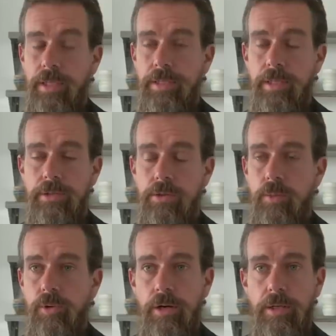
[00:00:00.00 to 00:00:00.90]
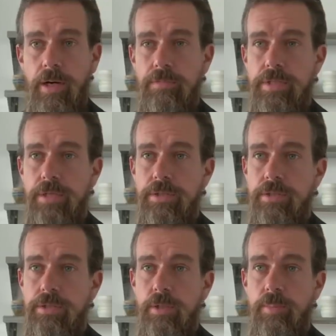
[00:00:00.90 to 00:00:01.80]
linking to a broader conversation
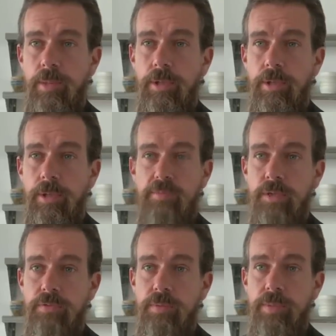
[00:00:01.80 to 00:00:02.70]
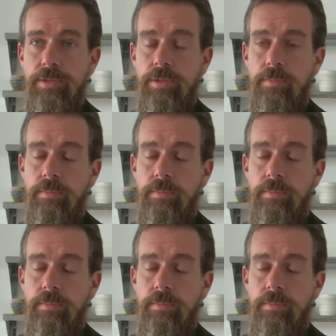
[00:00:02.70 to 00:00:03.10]
so that people have more information.